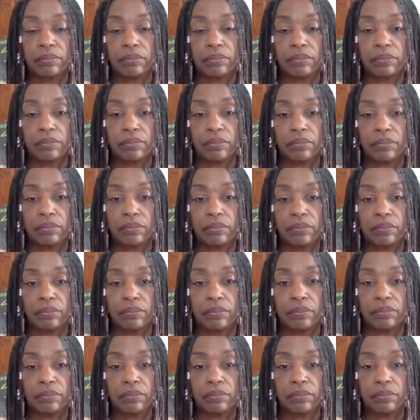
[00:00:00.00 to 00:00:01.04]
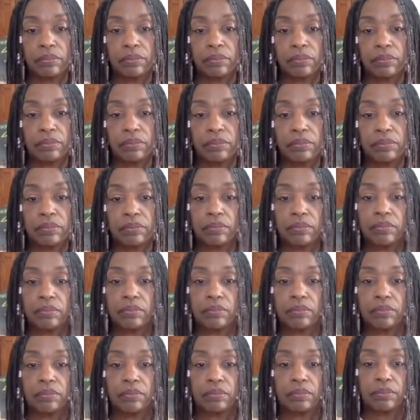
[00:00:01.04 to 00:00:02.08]

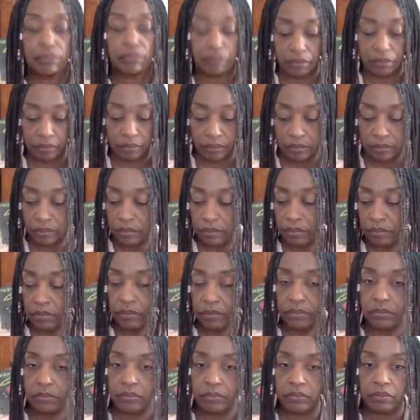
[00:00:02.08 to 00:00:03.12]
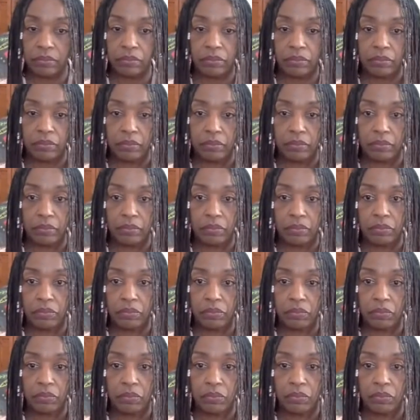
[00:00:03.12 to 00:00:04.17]

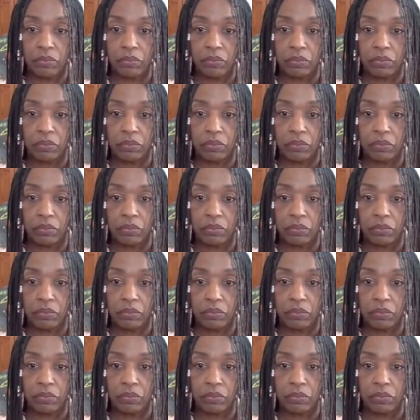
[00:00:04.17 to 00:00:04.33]
The person shown says nothing.